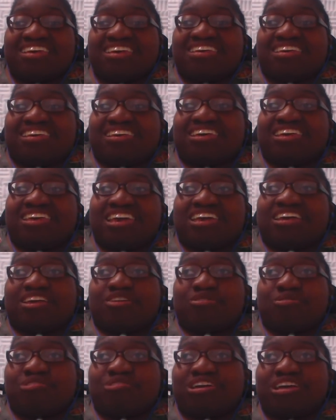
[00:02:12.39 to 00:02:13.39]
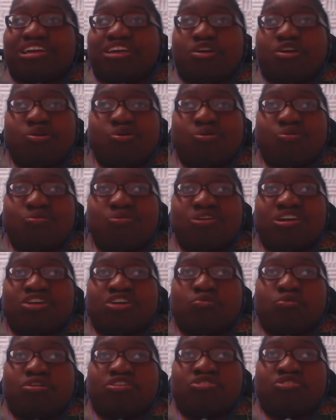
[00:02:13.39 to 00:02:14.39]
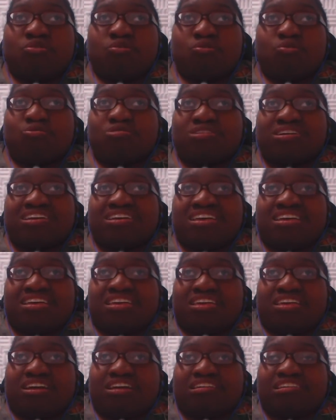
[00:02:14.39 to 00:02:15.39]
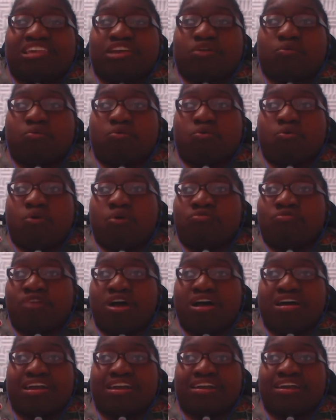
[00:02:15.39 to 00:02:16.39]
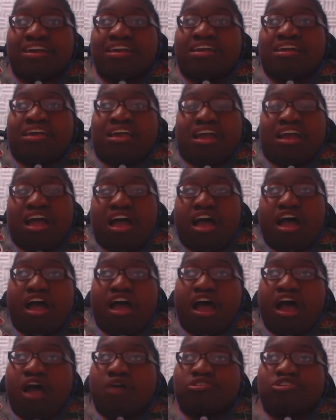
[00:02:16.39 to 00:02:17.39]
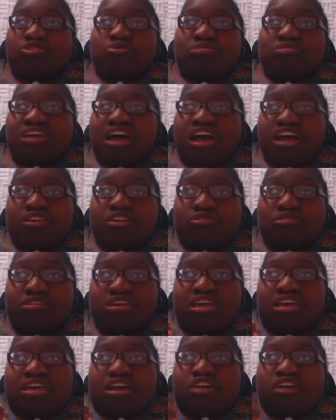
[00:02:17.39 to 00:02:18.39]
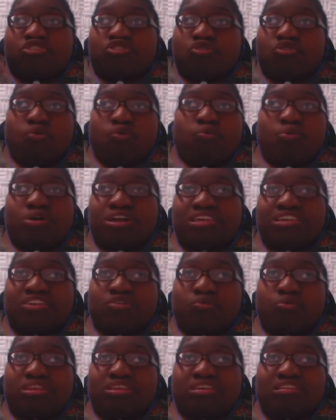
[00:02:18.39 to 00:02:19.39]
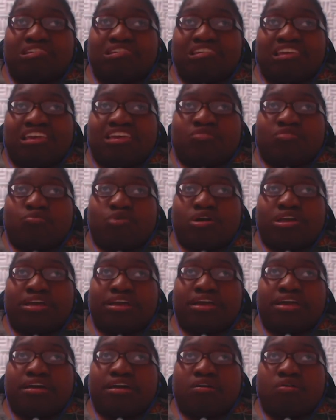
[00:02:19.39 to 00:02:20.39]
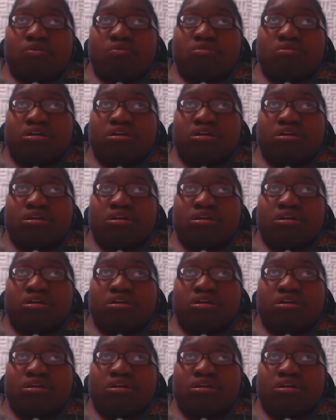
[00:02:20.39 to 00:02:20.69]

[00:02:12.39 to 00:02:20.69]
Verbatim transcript: And again, they're like, no, we don't. And I said, well, fine. I'm too tired. I don't want to deal with this right now.